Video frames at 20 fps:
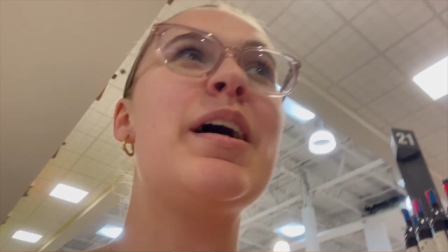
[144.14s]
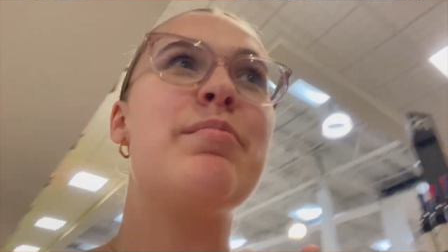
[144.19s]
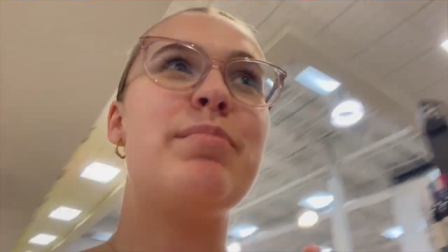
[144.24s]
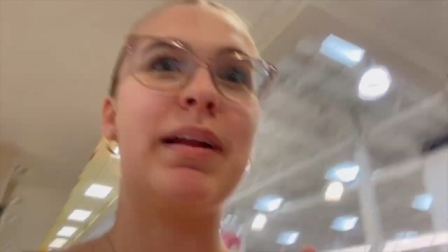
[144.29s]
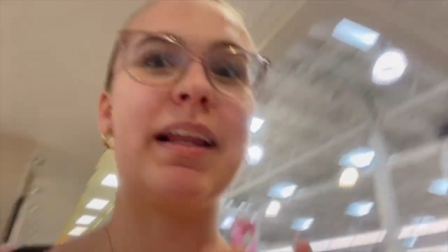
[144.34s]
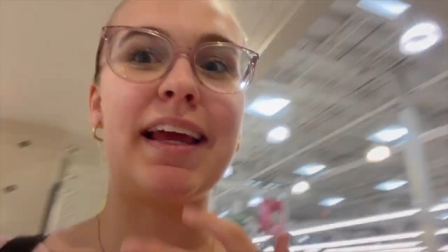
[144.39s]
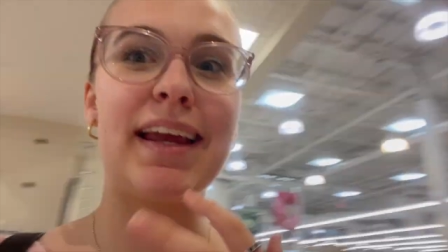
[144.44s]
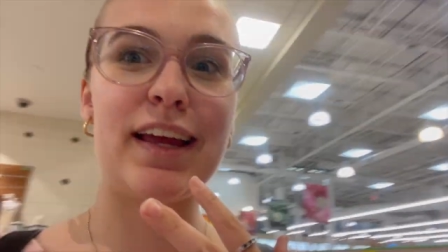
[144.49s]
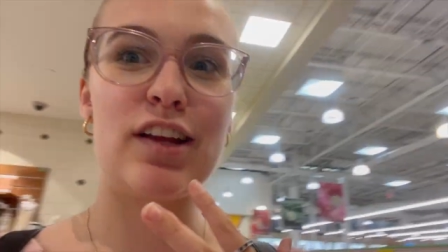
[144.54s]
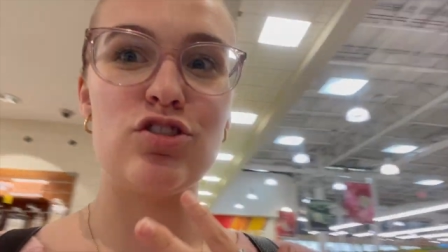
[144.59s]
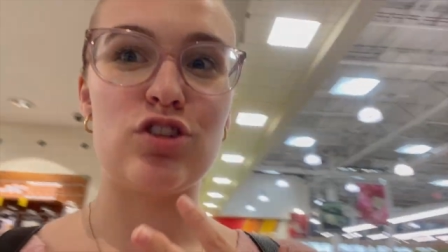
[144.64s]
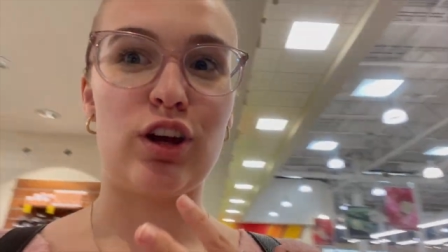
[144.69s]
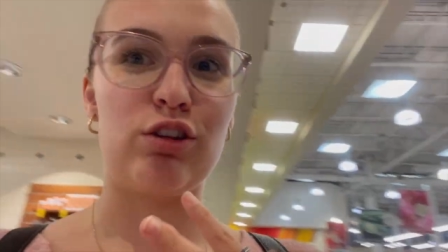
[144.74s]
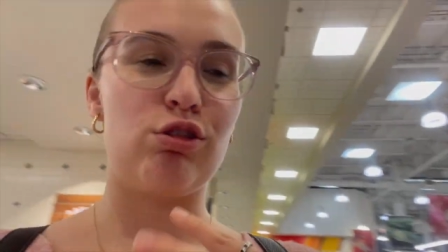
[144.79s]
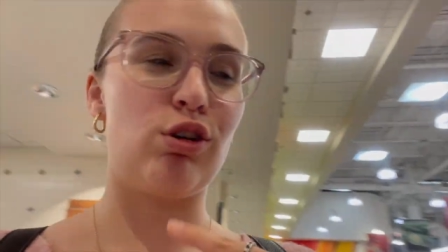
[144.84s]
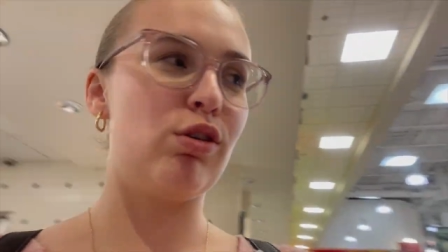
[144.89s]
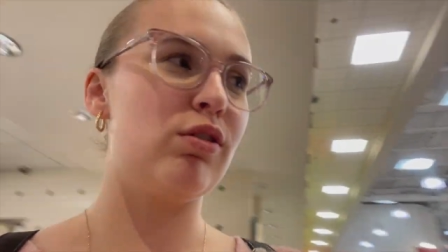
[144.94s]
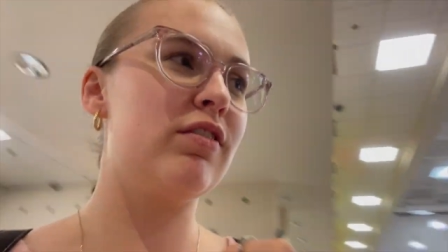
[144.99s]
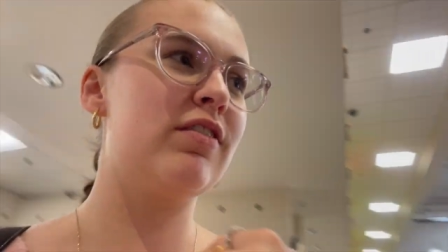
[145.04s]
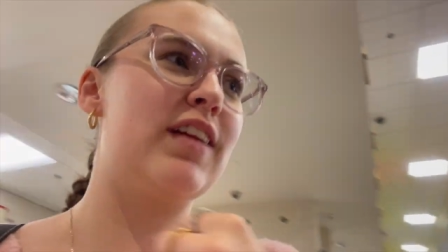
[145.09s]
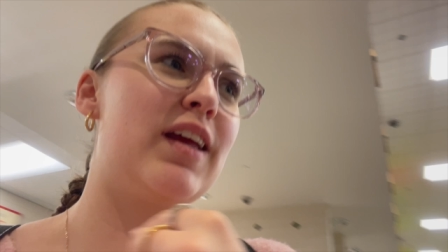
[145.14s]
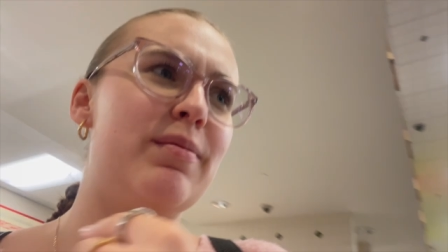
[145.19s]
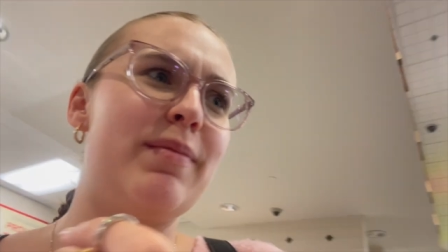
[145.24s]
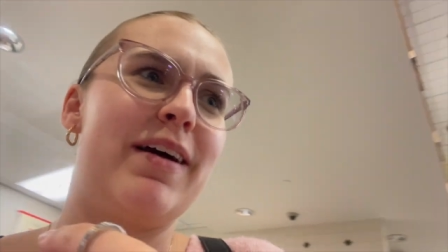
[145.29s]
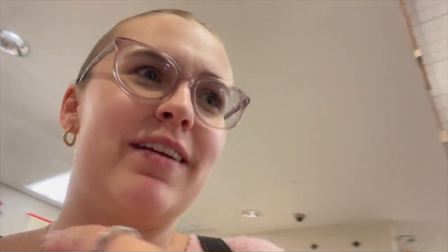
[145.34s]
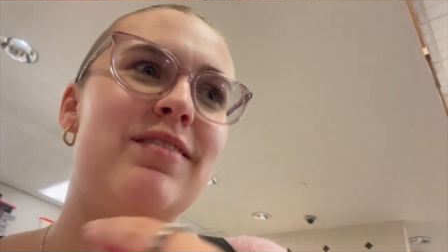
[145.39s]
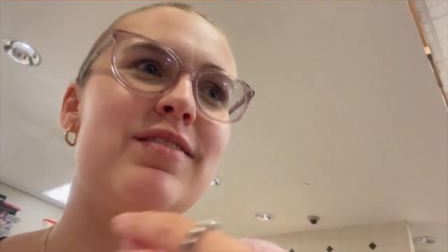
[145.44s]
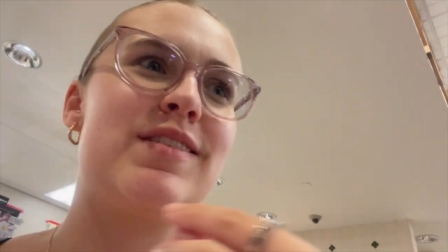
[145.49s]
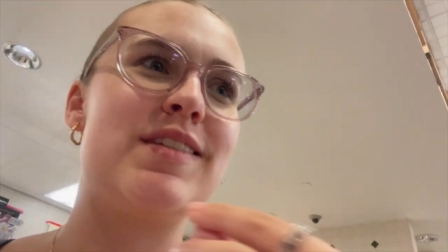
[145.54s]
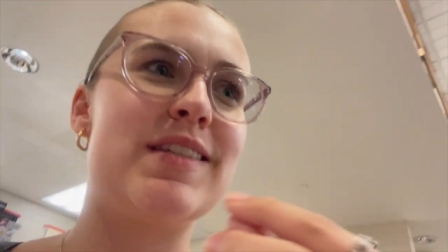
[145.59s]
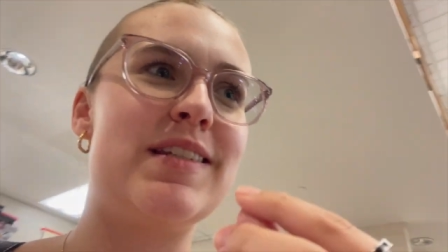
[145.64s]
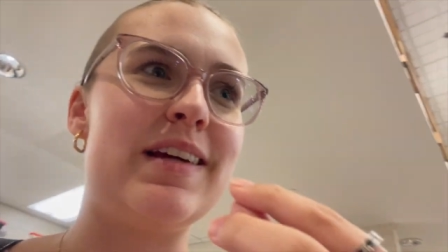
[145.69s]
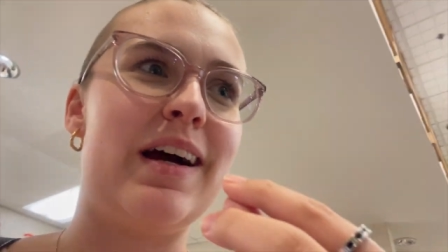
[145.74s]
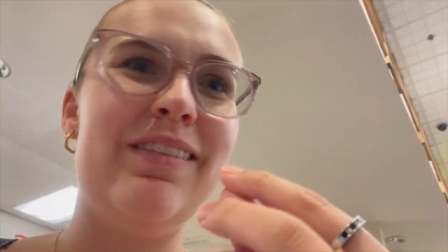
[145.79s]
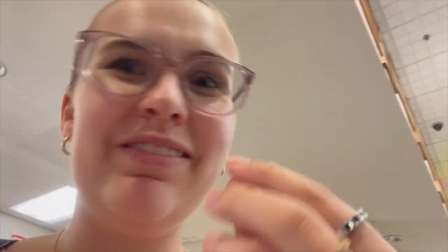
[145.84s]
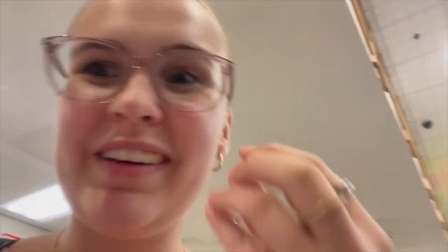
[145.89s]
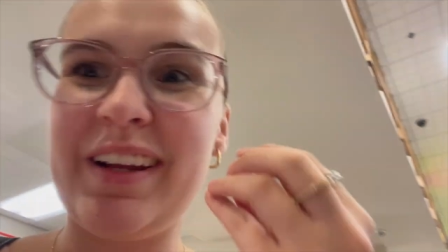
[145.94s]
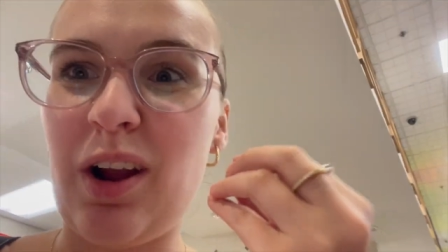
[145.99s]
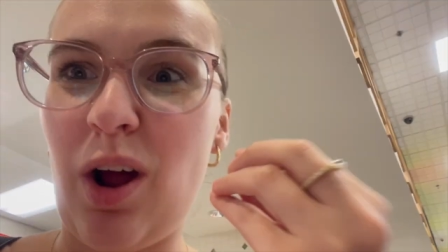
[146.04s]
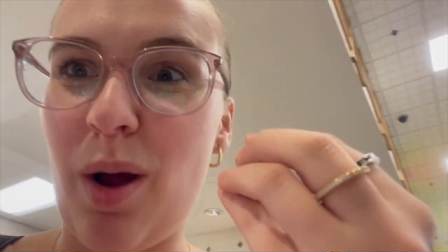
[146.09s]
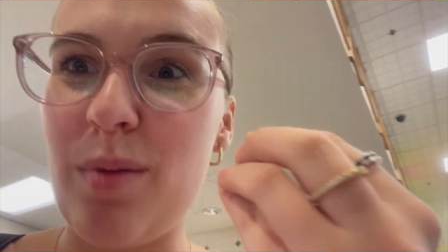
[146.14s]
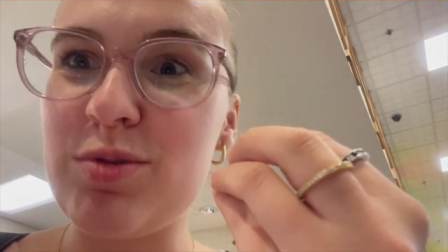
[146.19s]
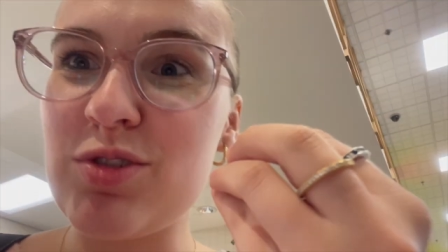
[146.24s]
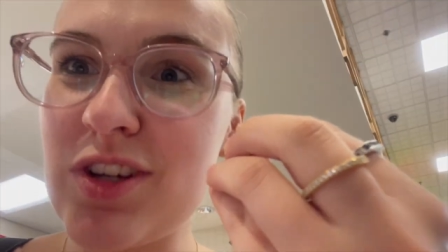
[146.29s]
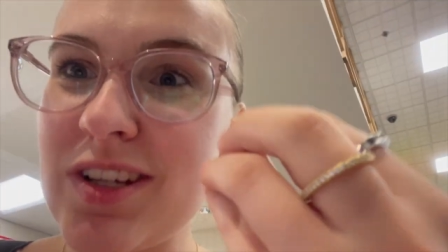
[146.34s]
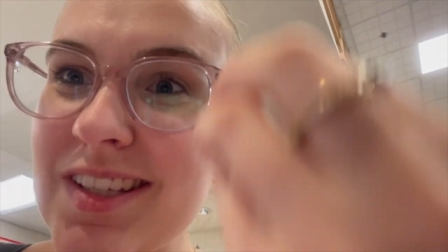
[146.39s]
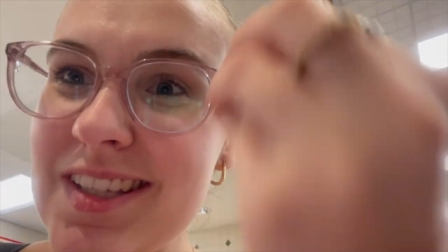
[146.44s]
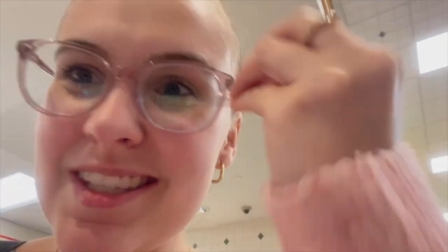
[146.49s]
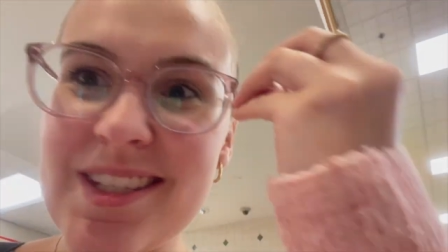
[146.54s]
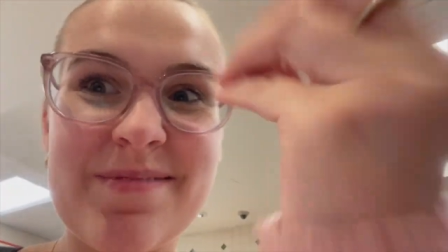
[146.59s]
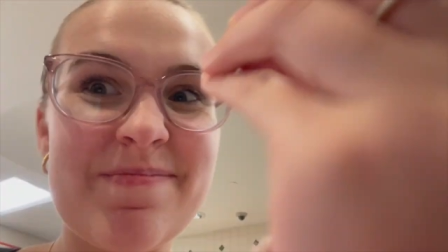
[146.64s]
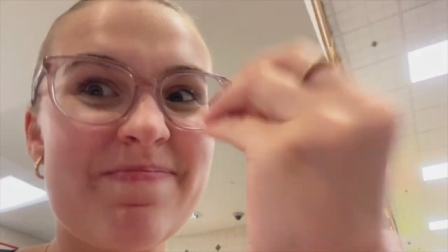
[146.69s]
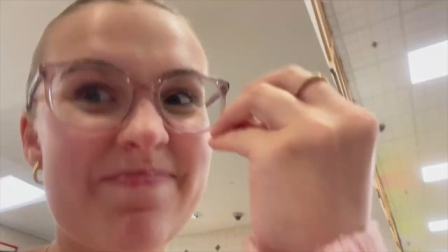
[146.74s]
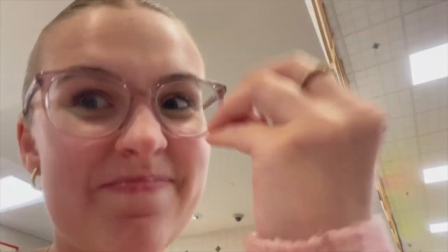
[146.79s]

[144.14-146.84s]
but like in general, the amount of stuff and options.